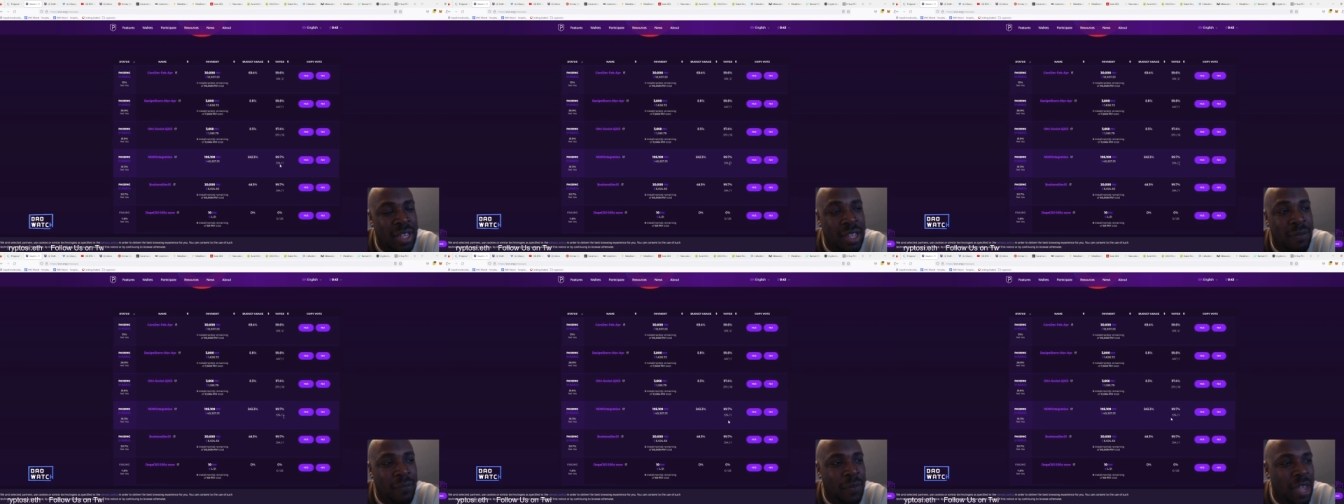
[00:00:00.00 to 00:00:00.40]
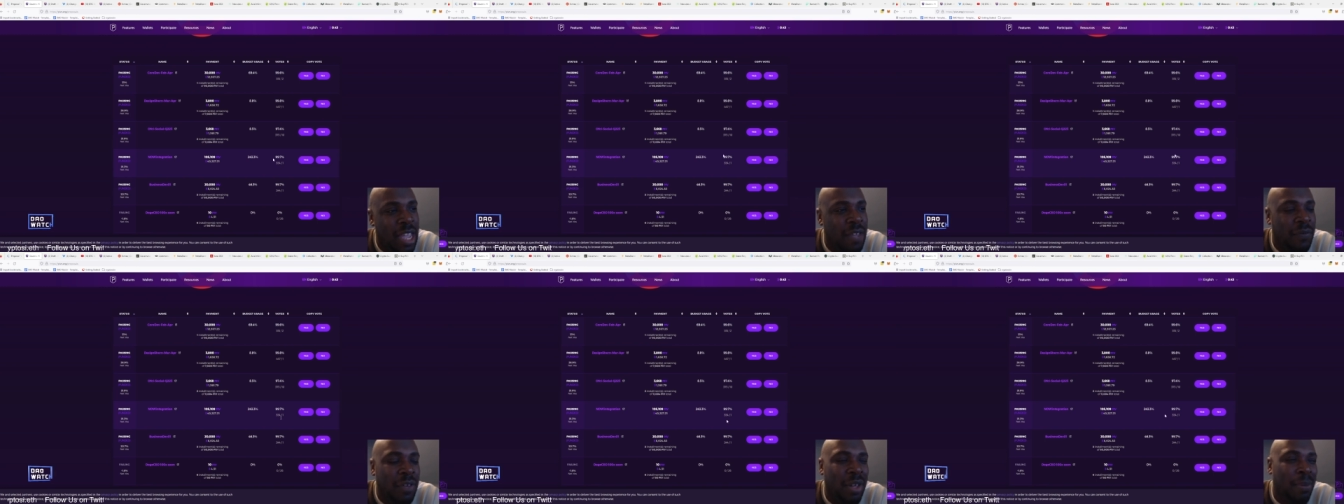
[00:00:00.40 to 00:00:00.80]
in
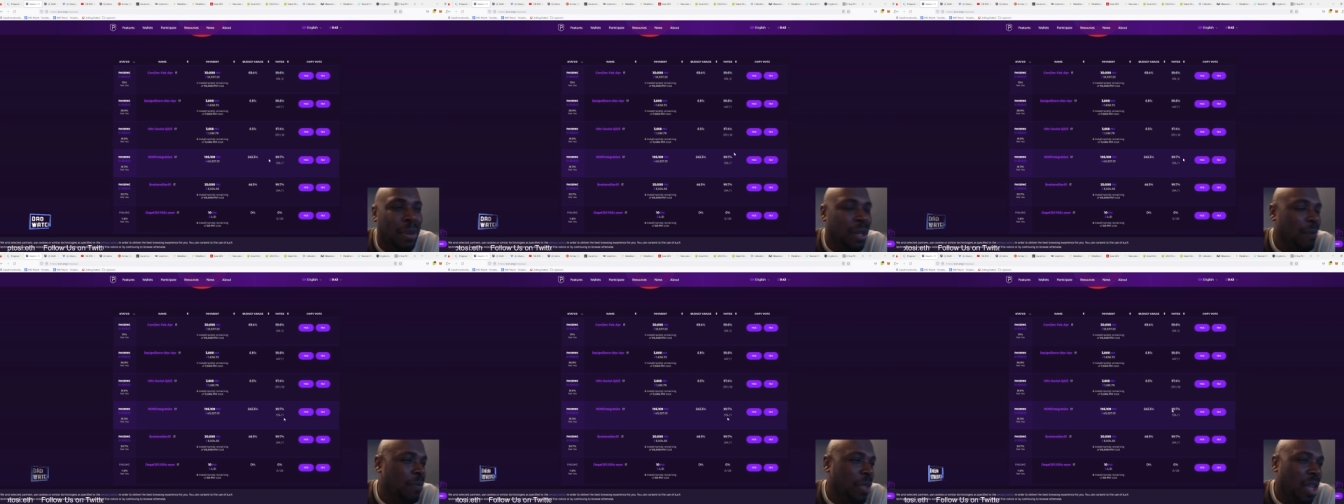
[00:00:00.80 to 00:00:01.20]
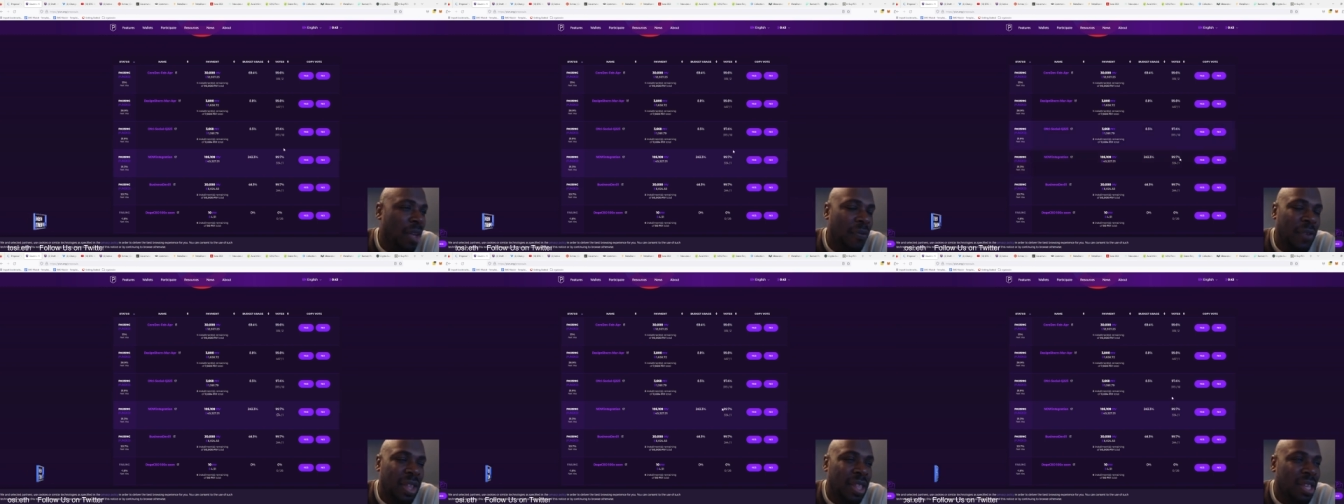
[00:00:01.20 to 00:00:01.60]
favour. But I
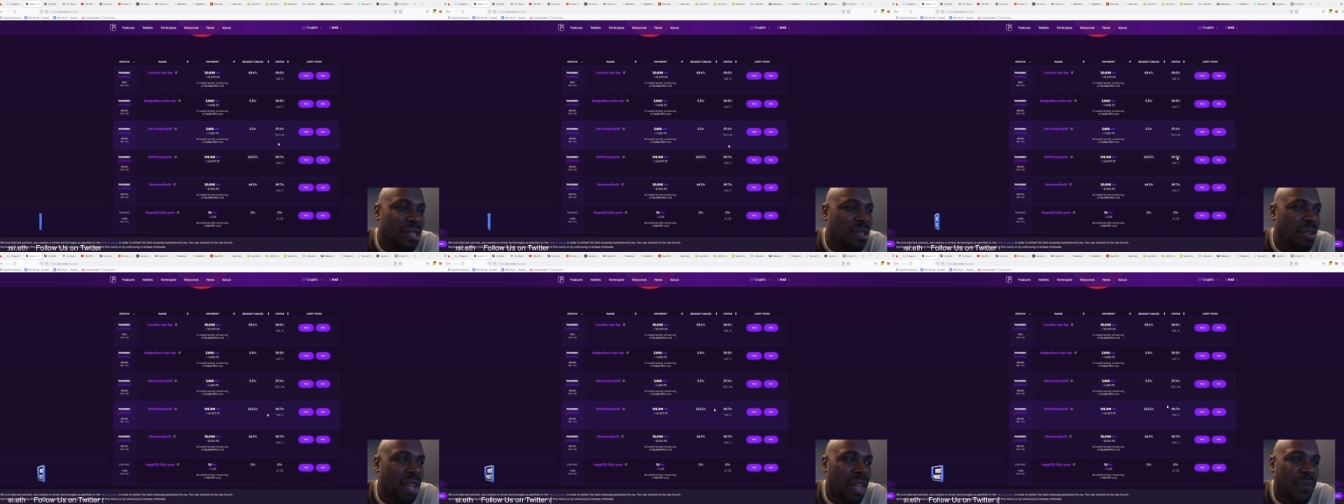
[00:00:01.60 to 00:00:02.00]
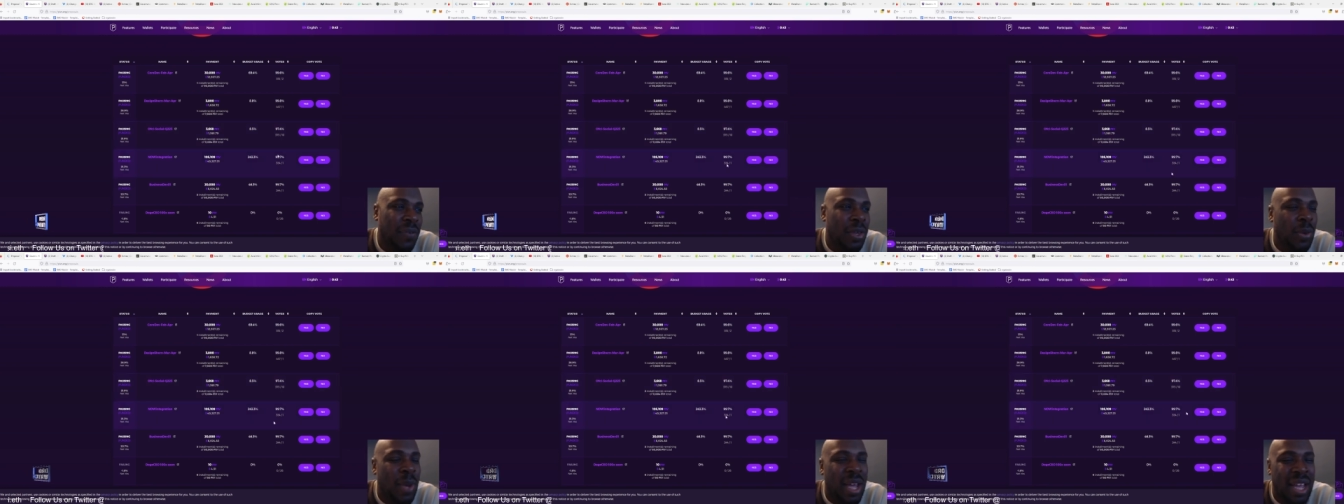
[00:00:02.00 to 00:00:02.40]
think there's only a
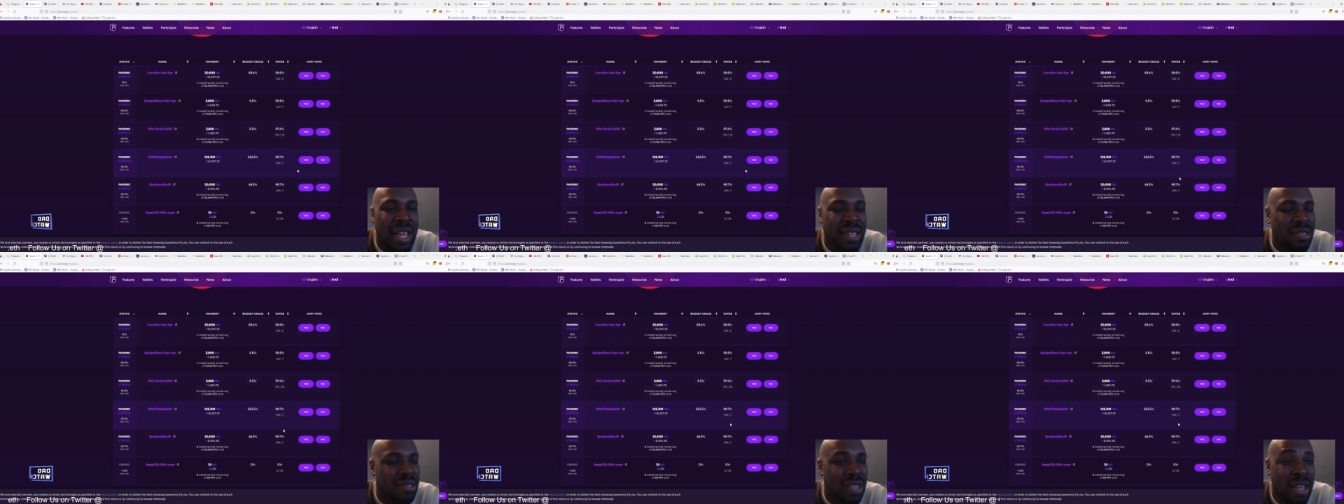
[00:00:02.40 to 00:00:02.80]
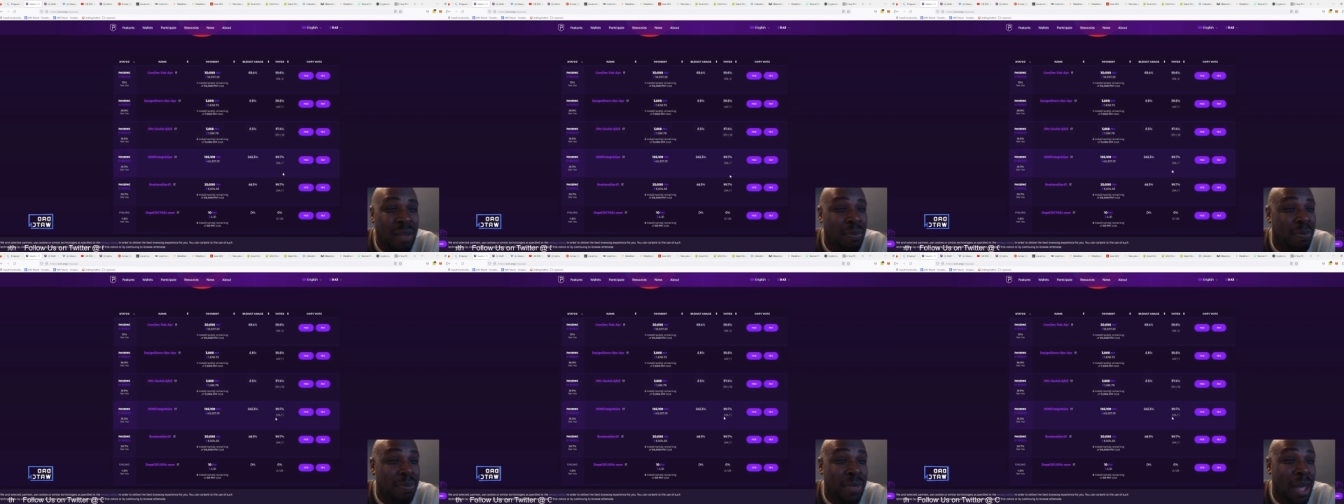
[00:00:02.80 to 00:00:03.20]
few hands that are,
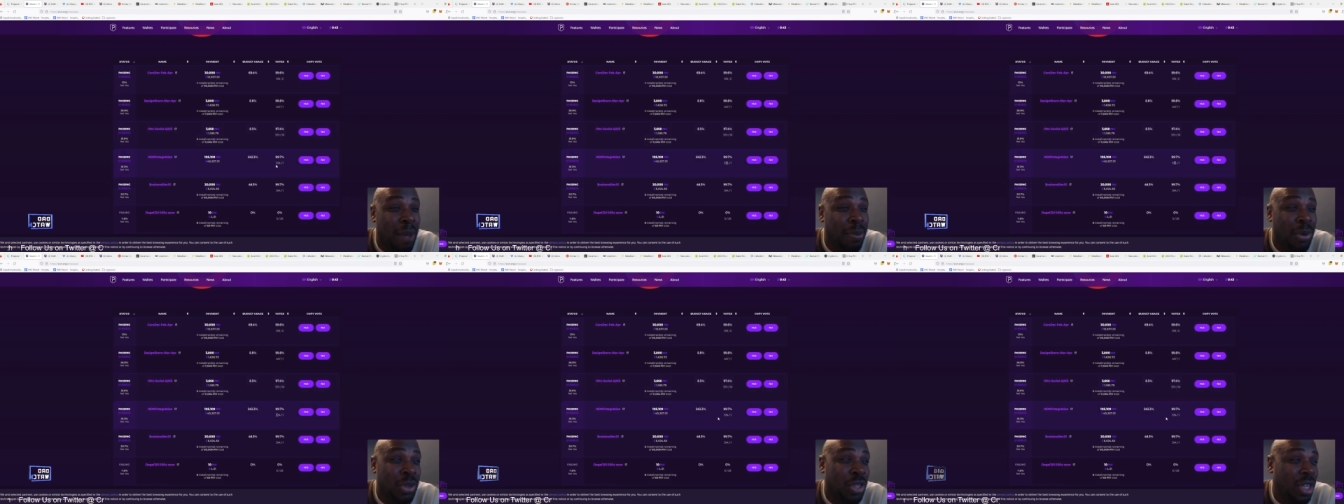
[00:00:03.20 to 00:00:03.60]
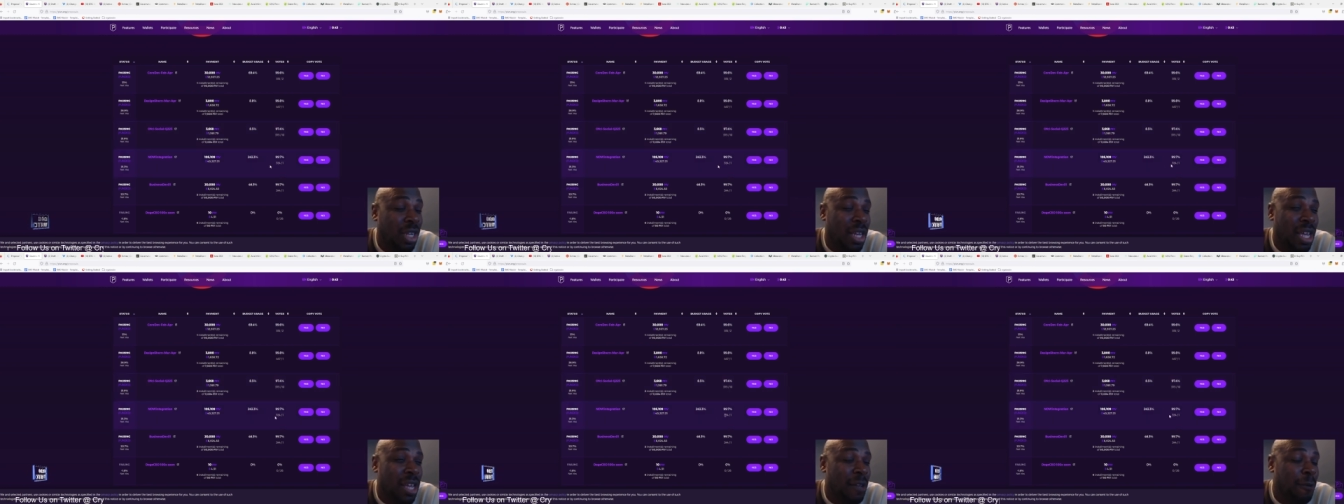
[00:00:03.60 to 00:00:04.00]
that are pushing
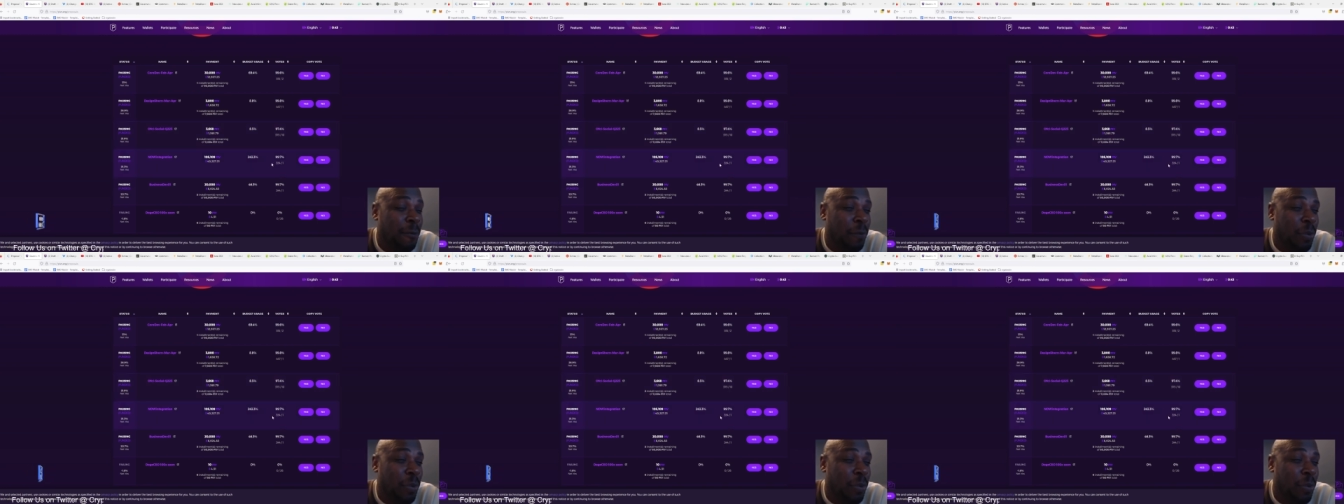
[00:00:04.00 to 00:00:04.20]
that.